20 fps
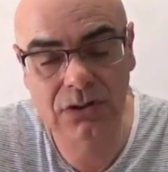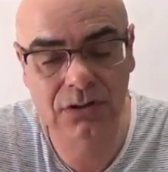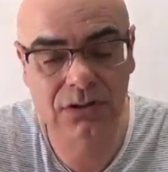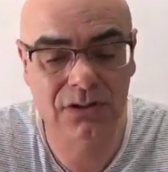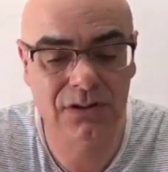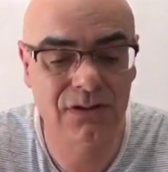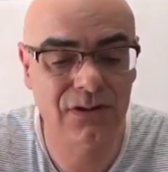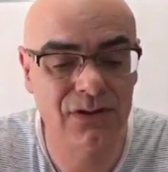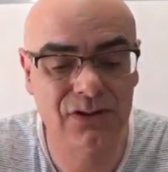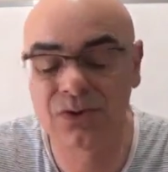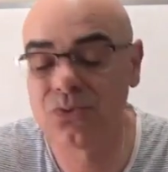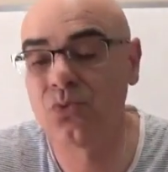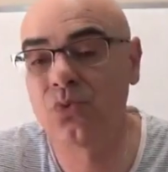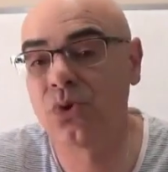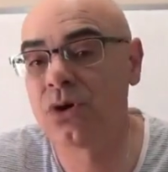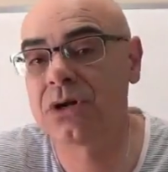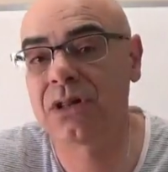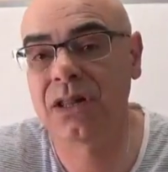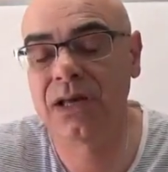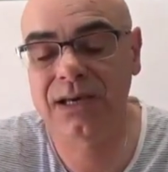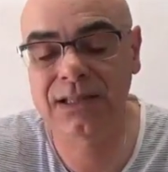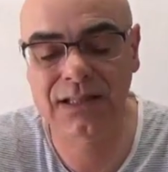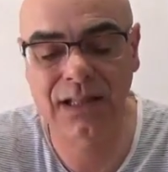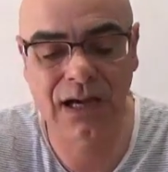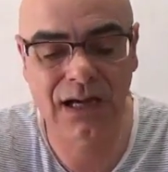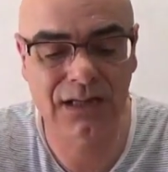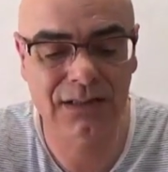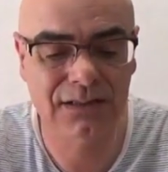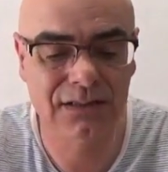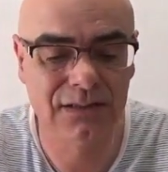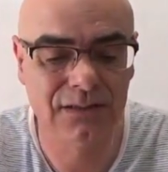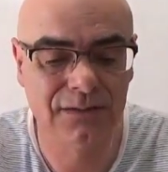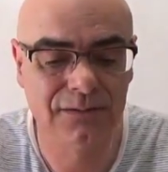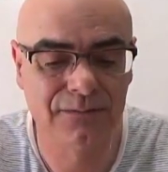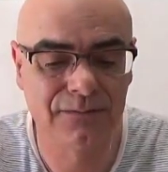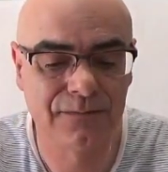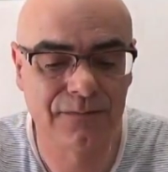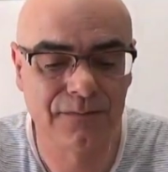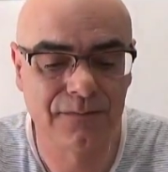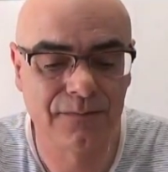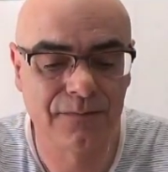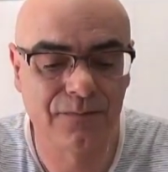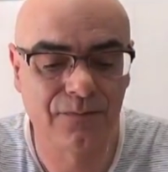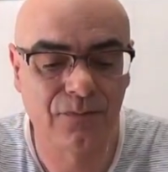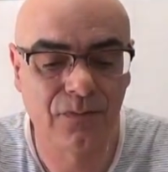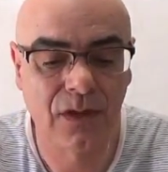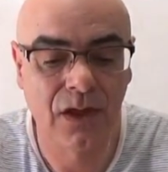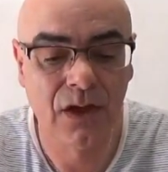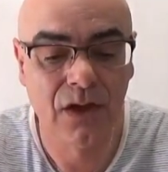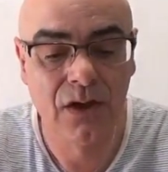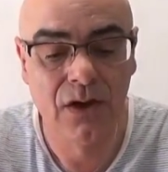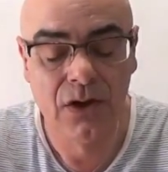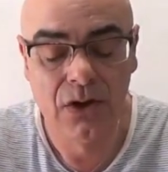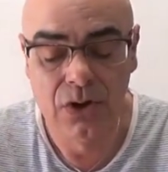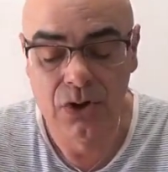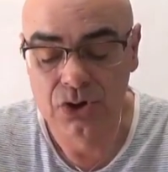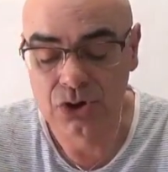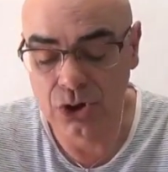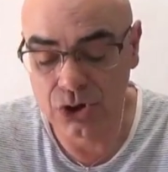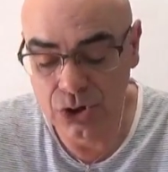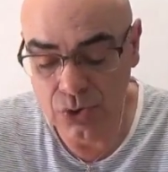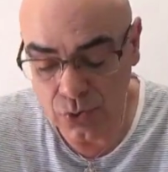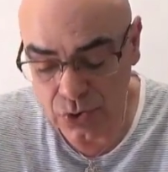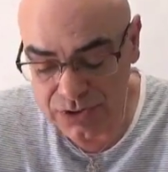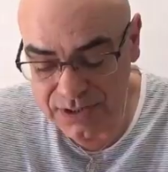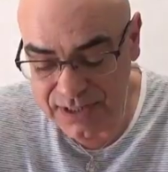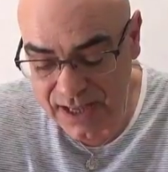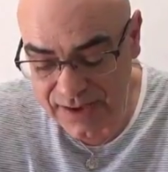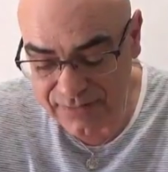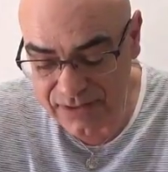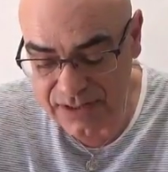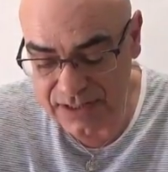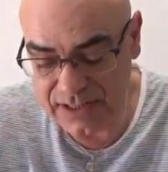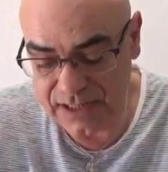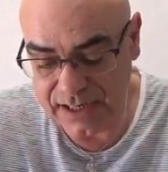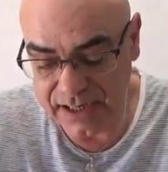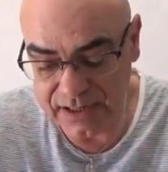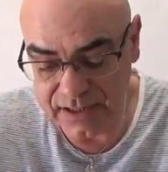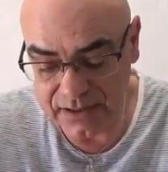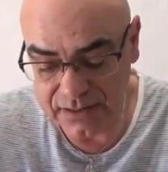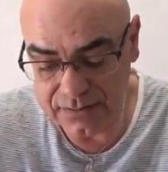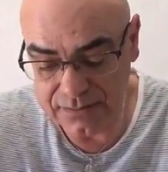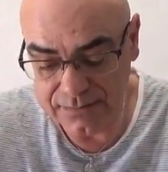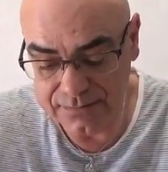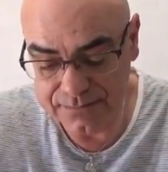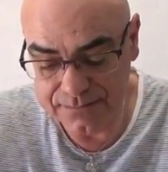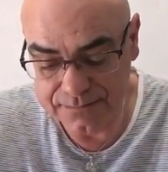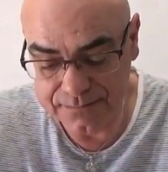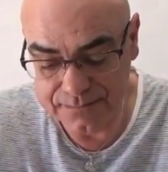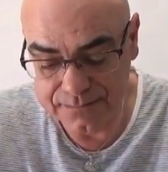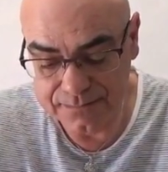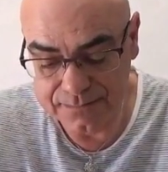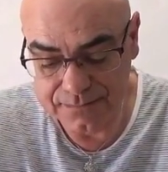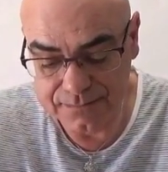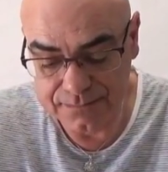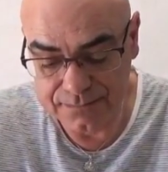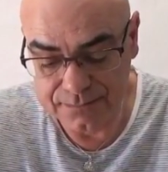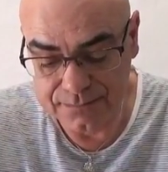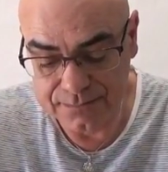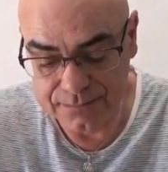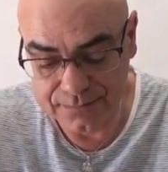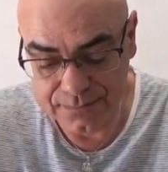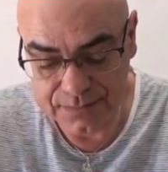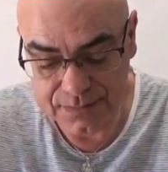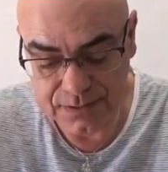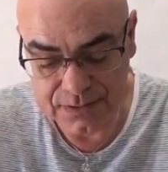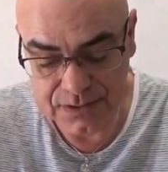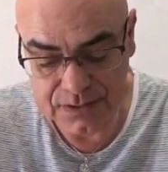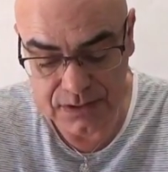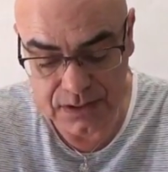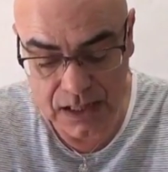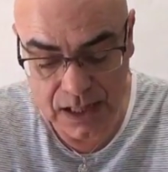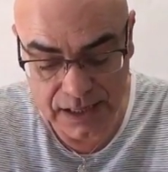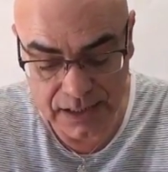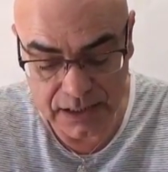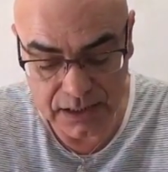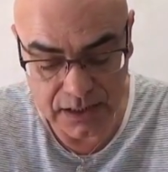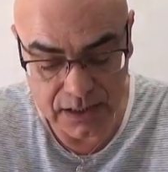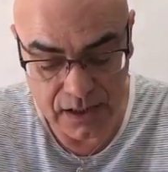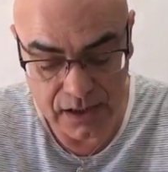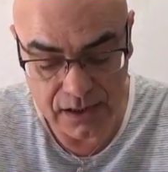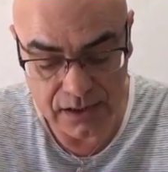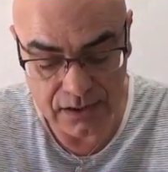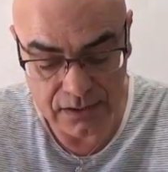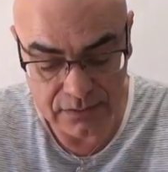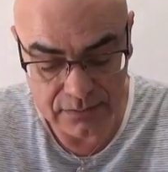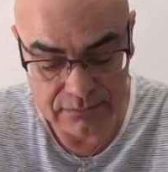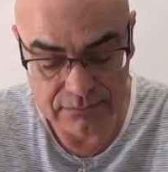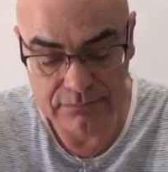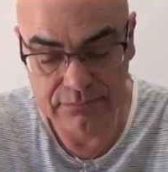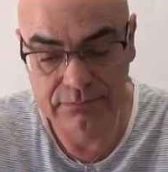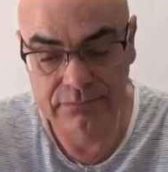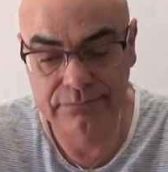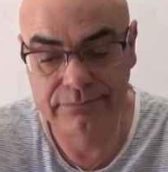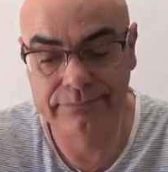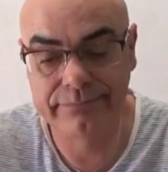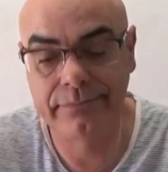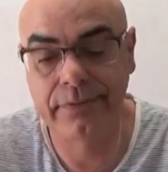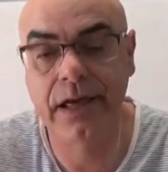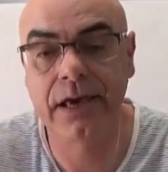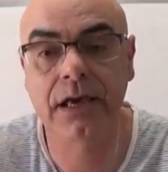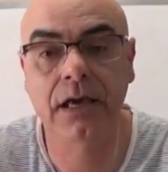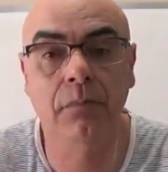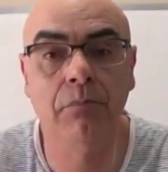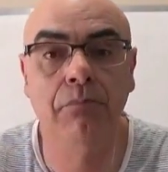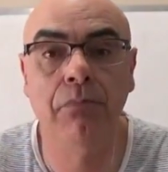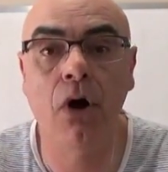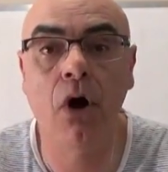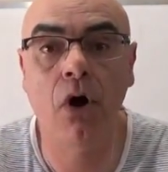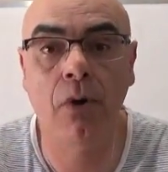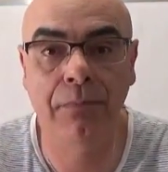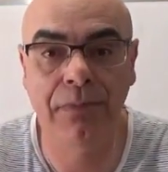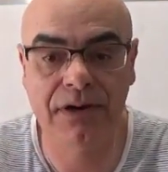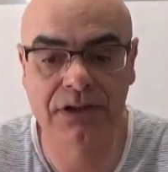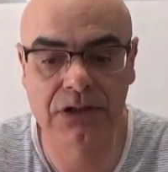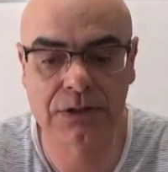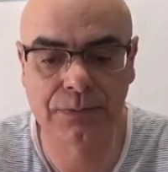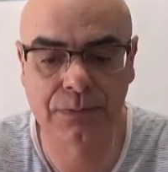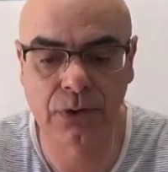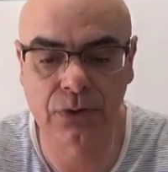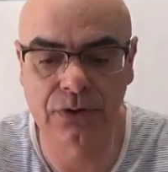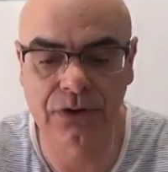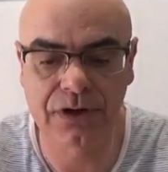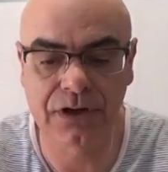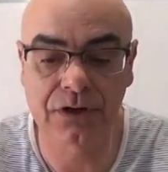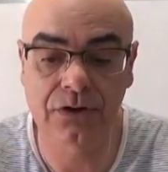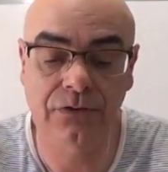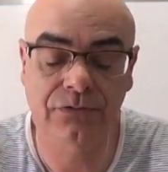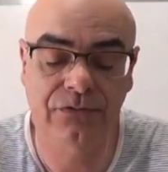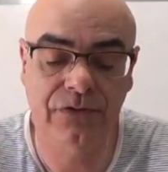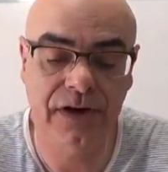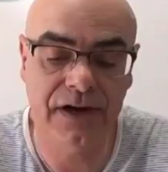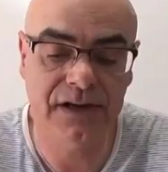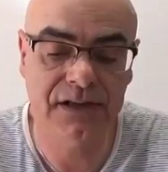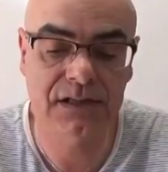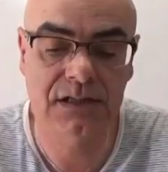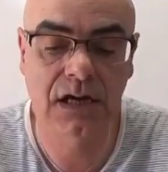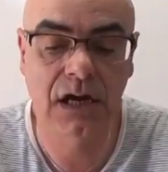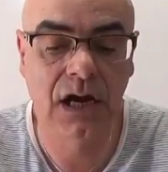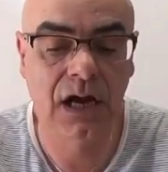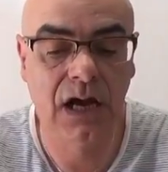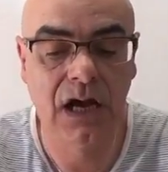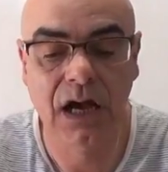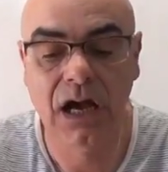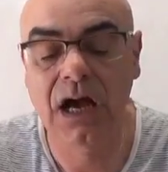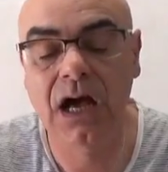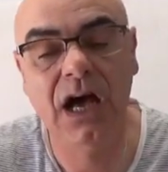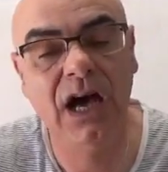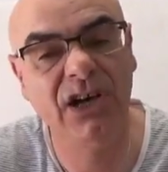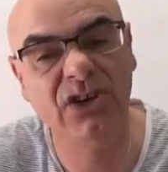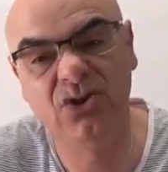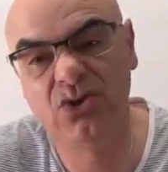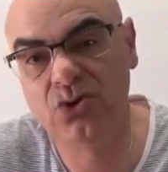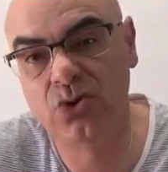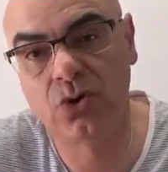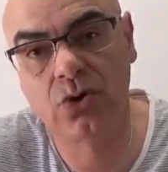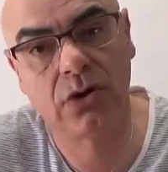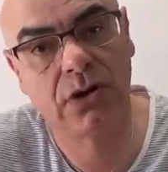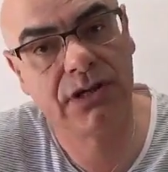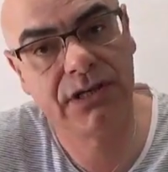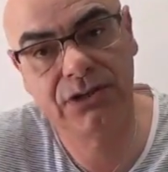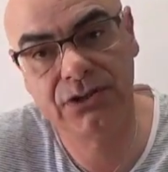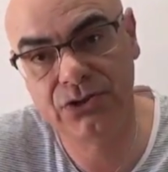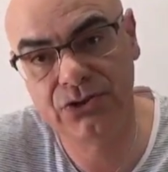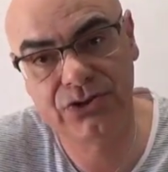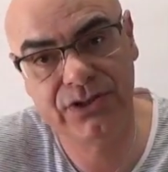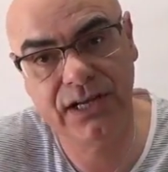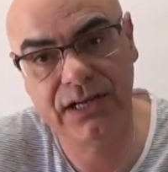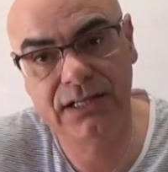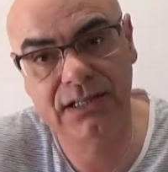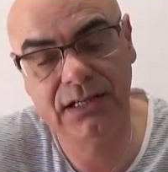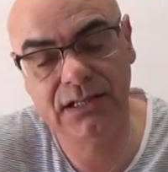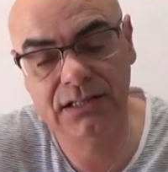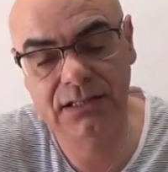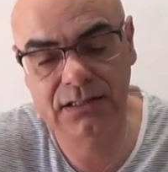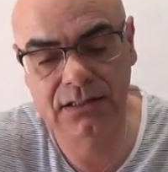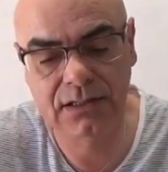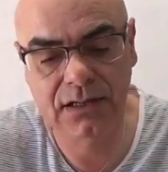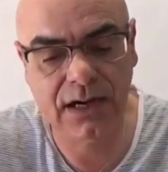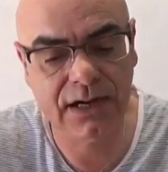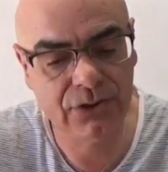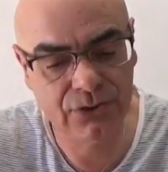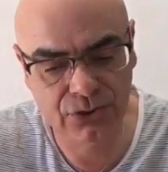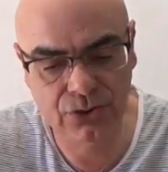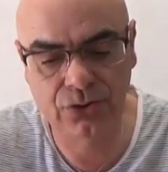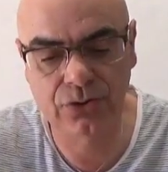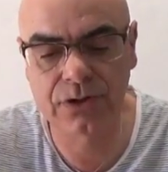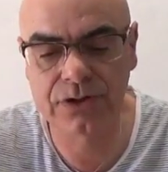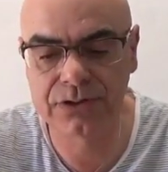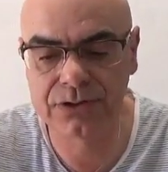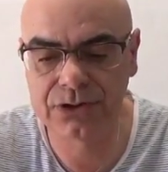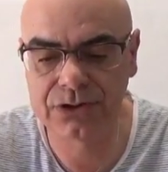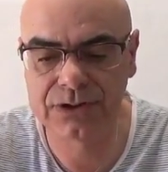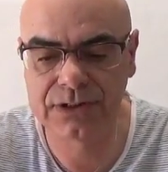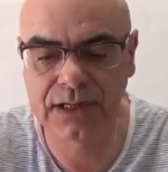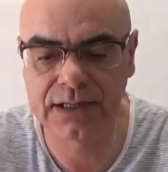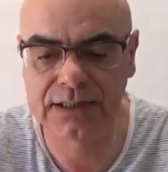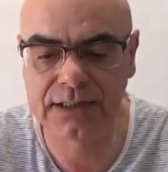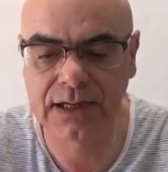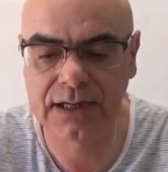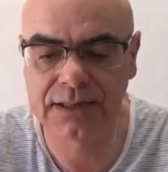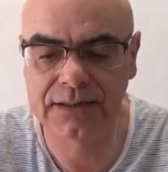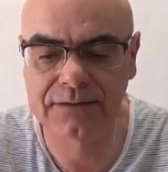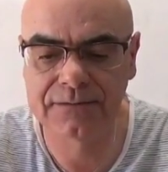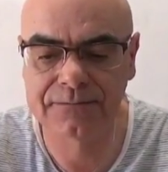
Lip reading: It doesn't work like that. So you were devastated. It's like a bomb exploding in your face. I totally understand that. I totally understand that.